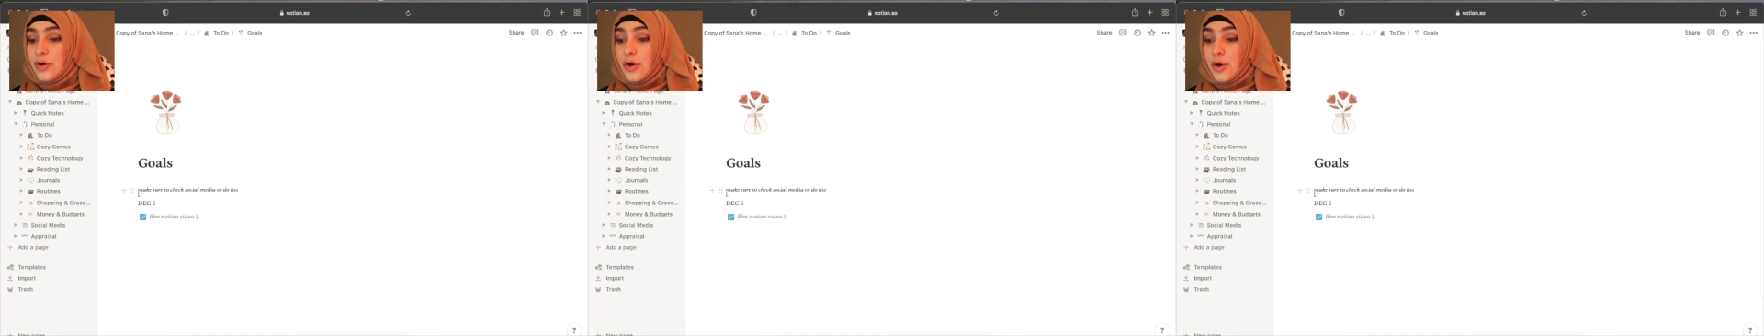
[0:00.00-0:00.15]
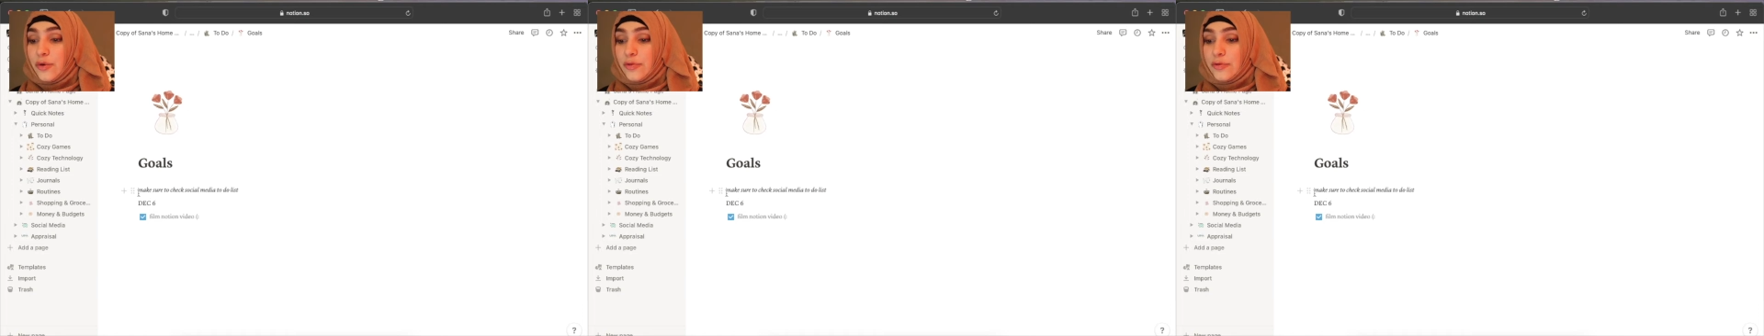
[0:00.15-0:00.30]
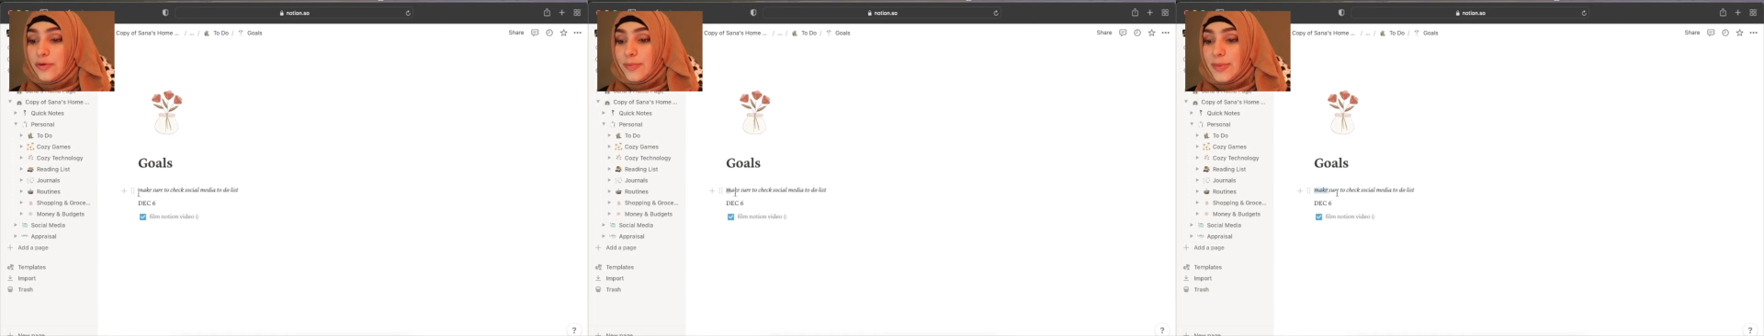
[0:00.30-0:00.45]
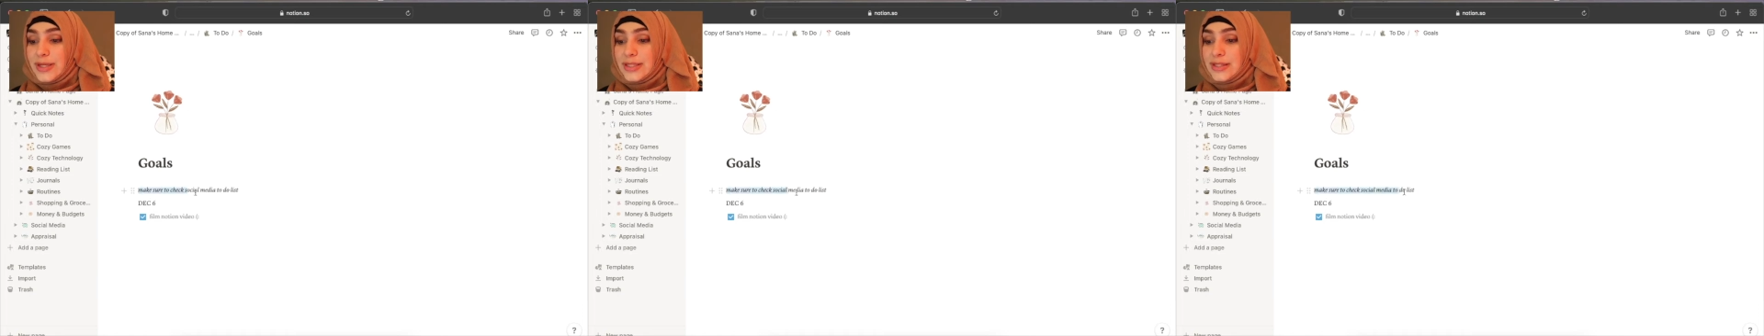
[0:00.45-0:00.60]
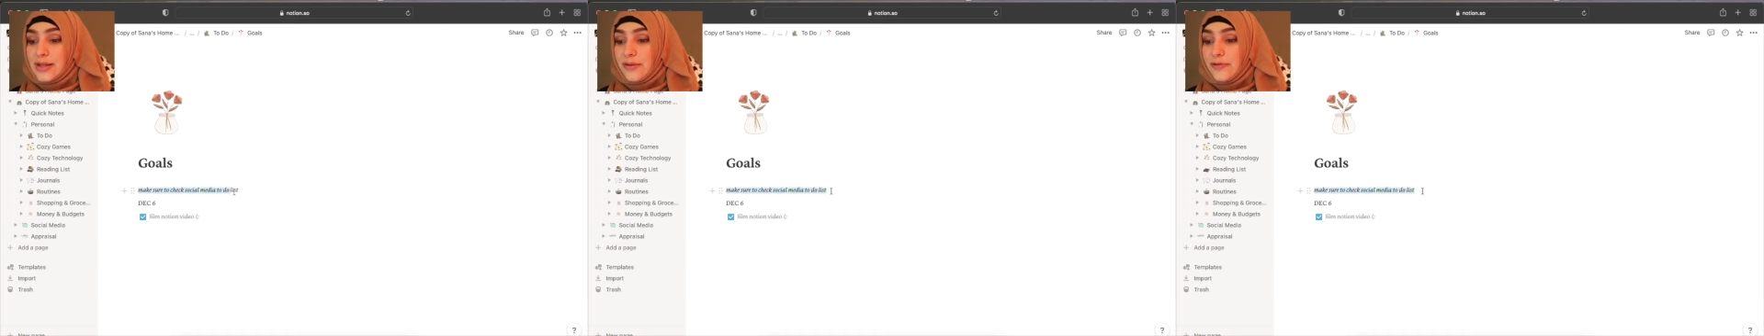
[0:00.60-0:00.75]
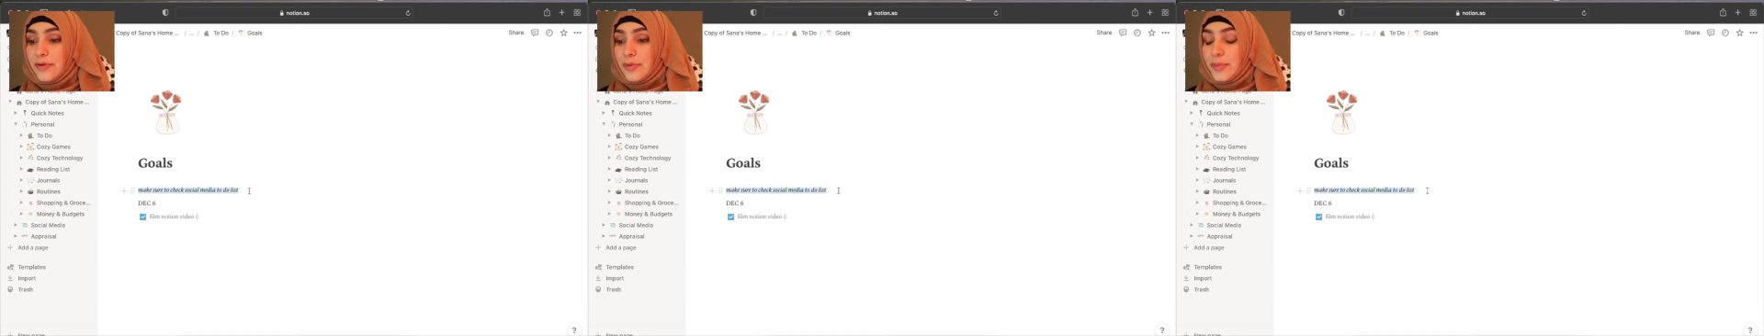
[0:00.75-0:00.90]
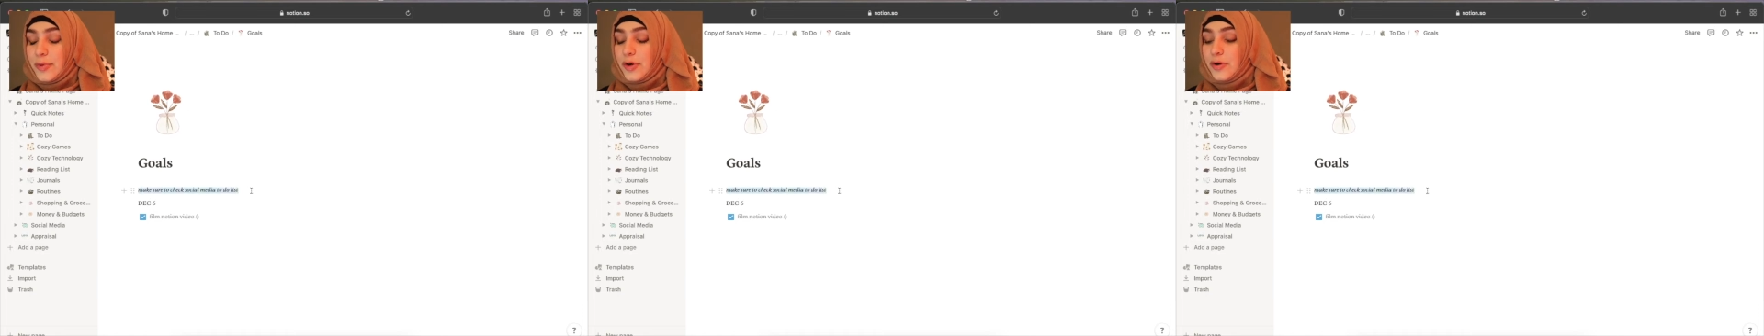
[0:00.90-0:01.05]
note for
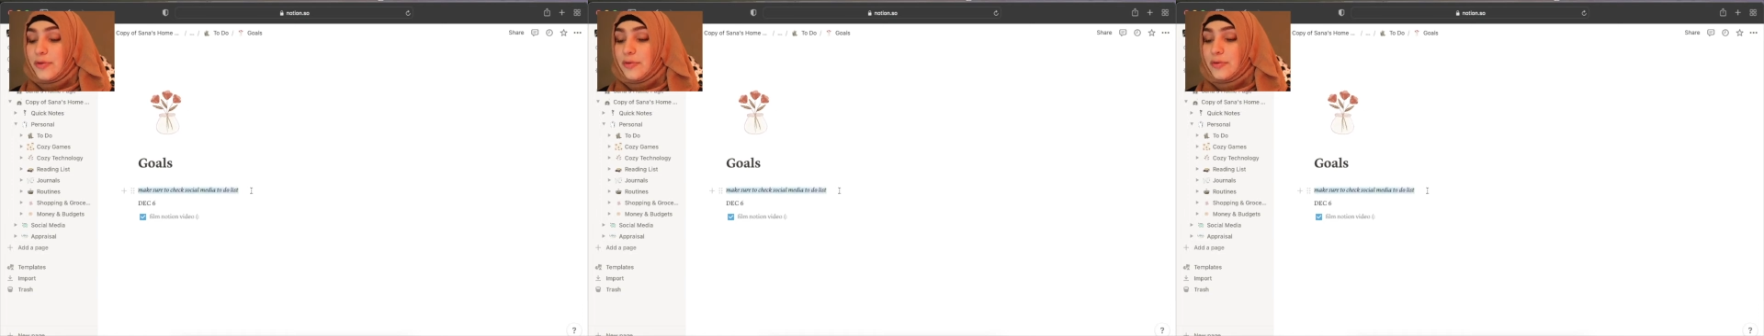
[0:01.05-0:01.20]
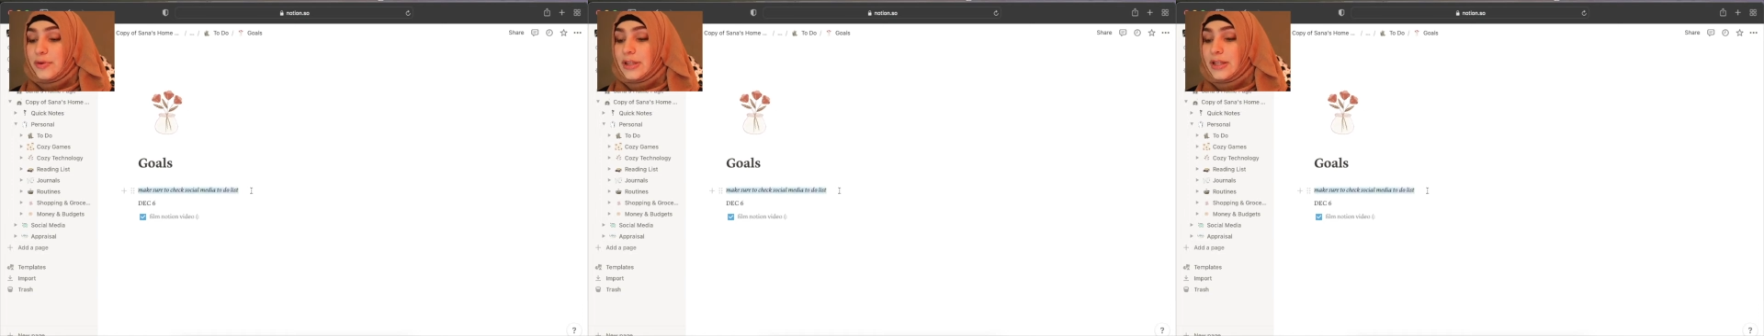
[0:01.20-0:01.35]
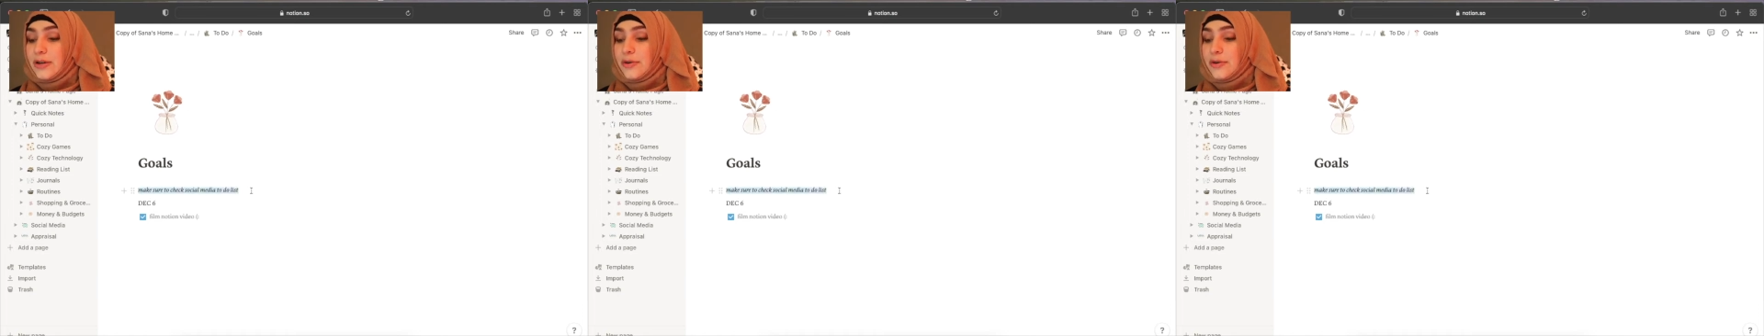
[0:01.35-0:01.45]
myself. I put a